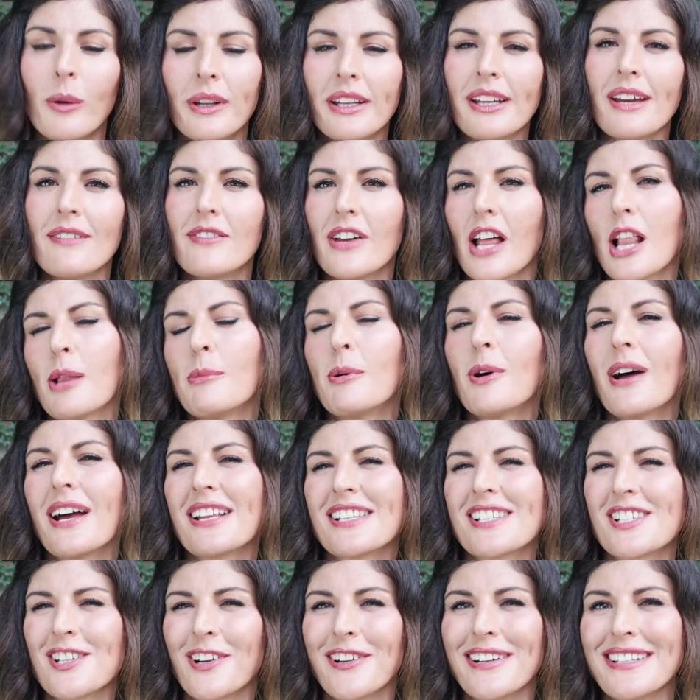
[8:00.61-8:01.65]
only available
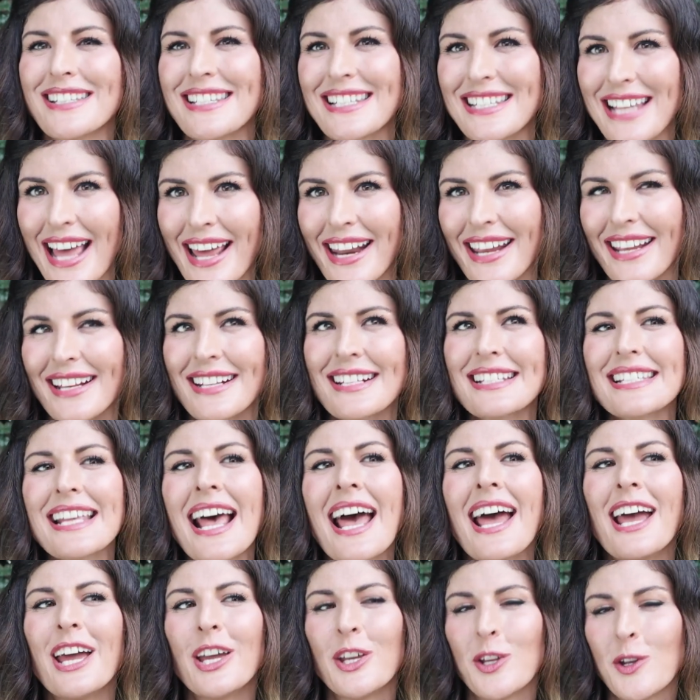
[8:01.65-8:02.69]
at certain settings,
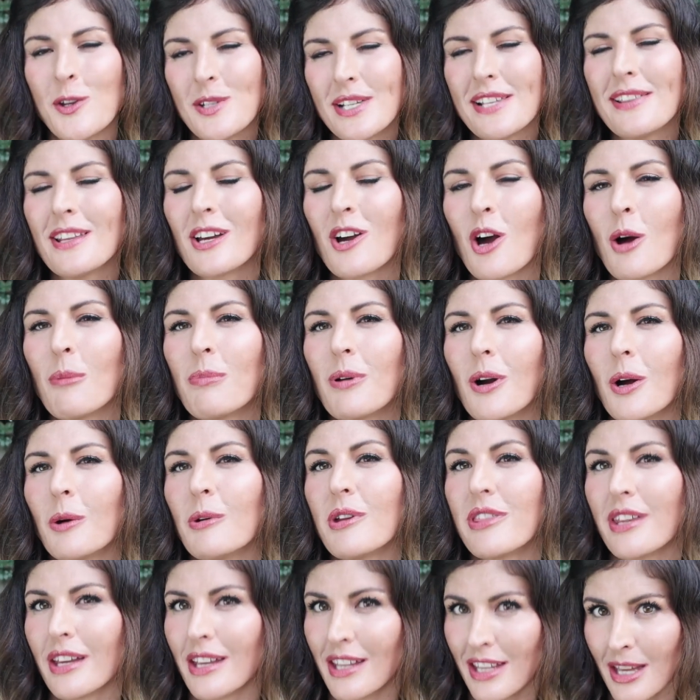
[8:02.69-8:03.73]
using the GoPro
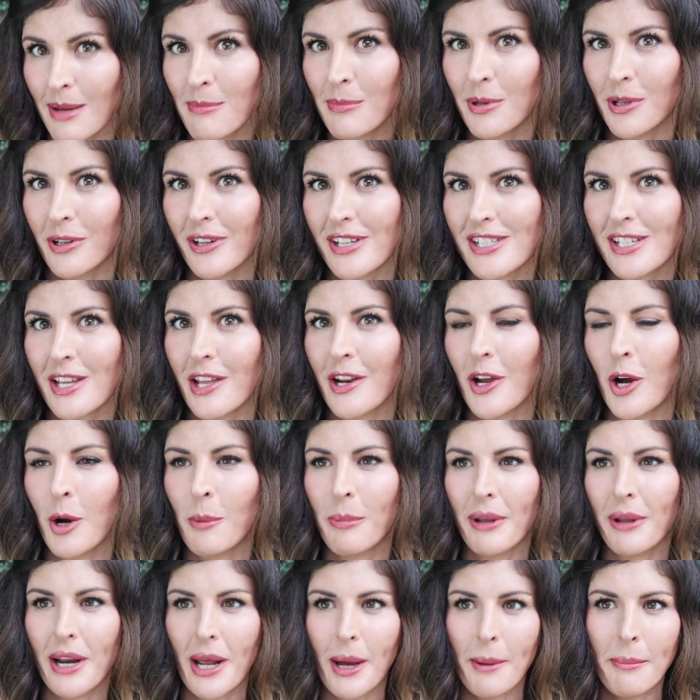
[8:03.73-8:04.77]
with a gimbal is gonna
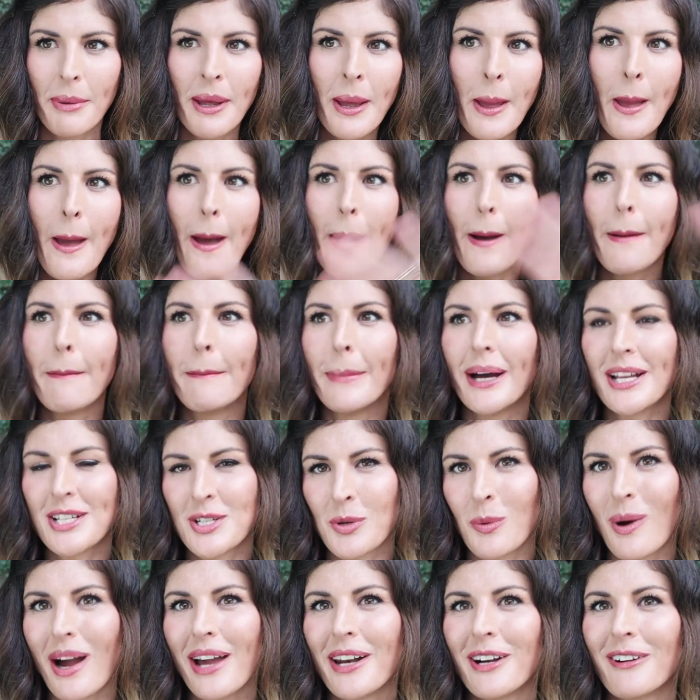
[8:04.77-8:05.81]
open up a much
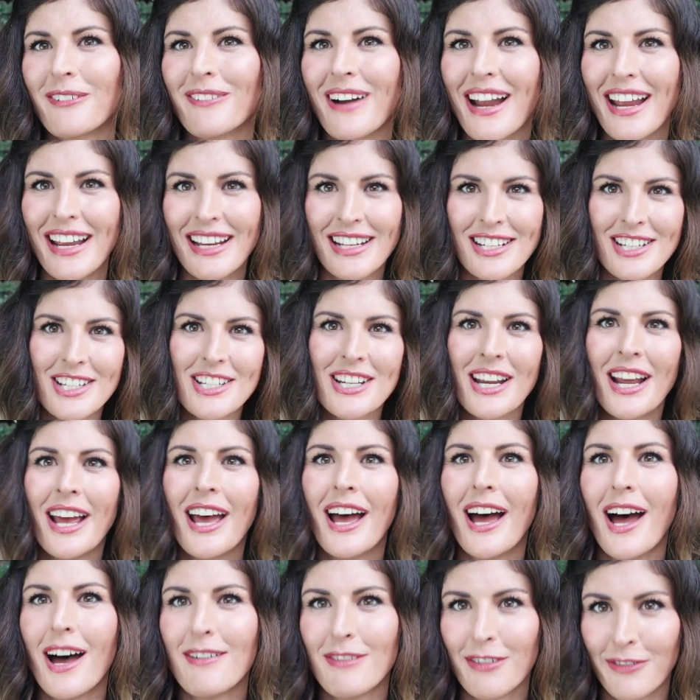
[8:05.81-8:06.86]
wider range
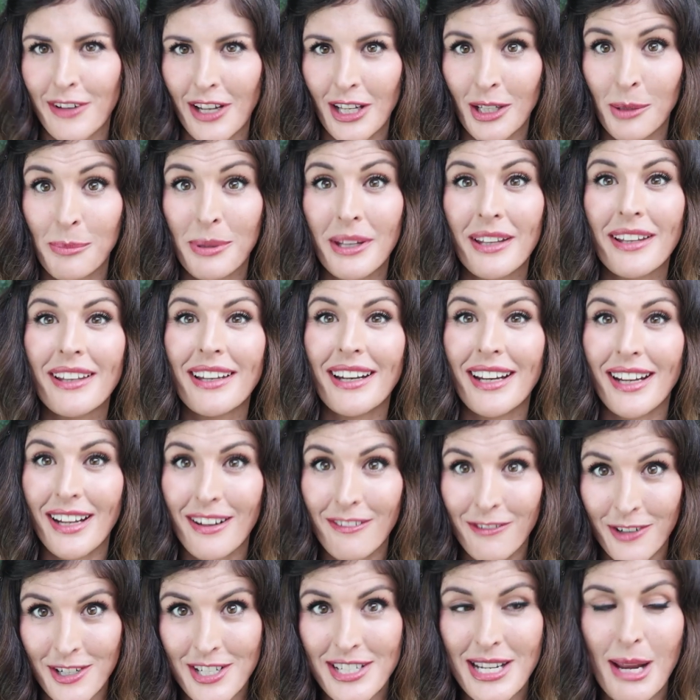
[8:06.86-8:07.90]
of availability
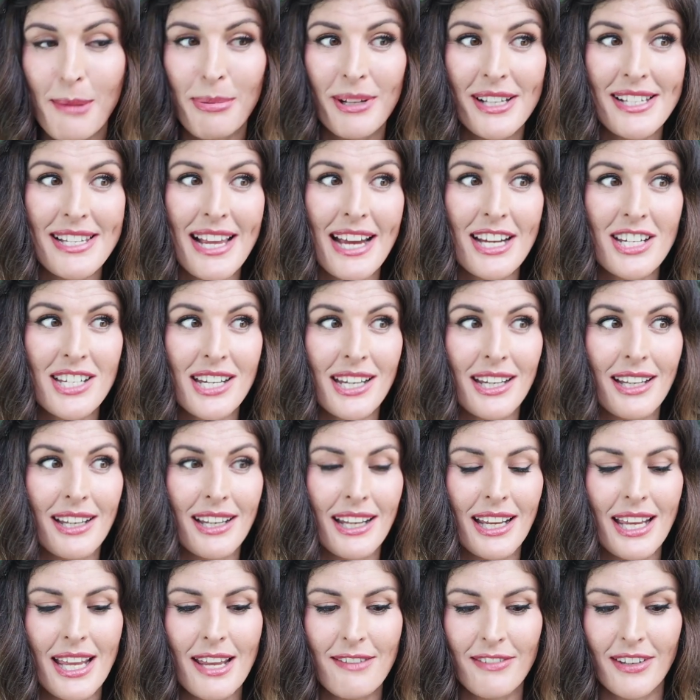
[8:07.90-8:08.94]
for stabilization,
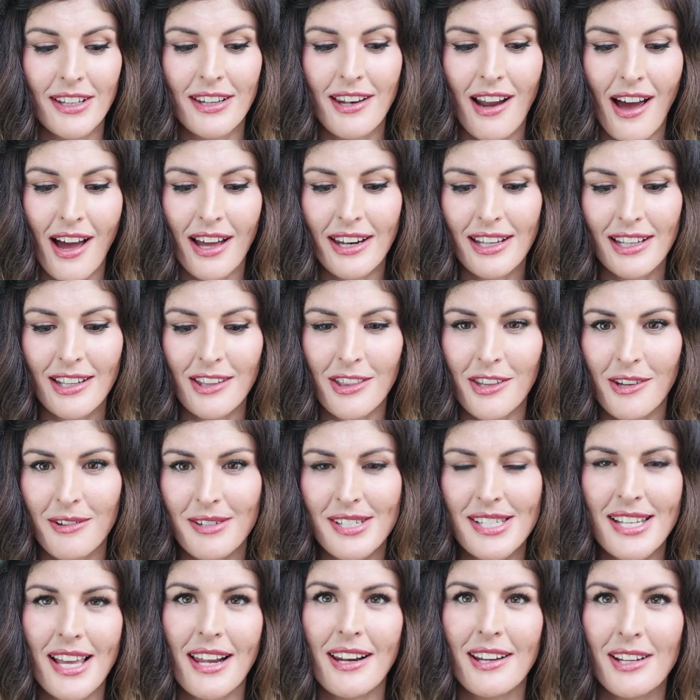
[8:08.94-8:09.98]
even not in those
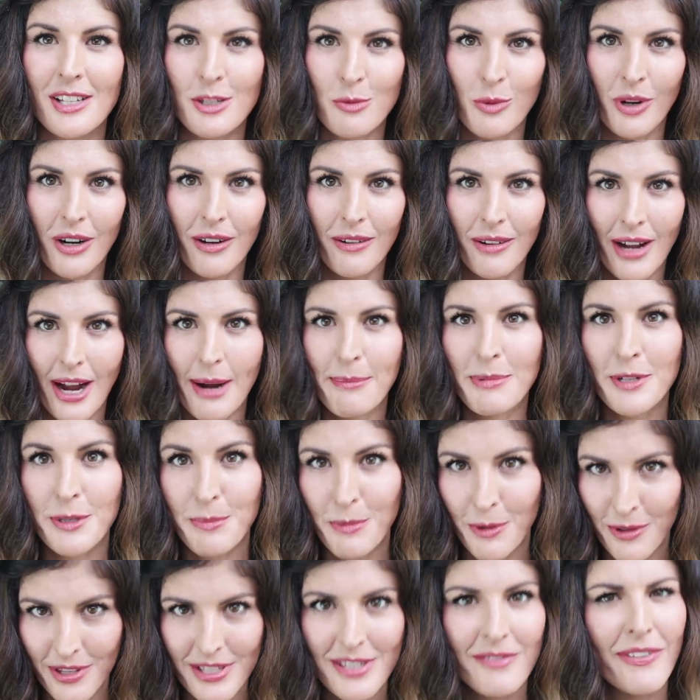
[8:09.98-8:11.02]
settings where
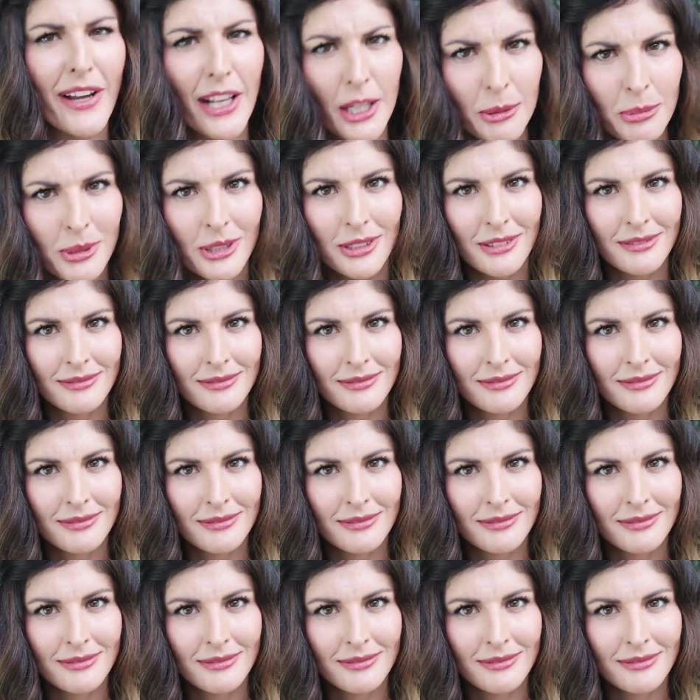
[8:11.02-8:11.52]
hypersmooth is available.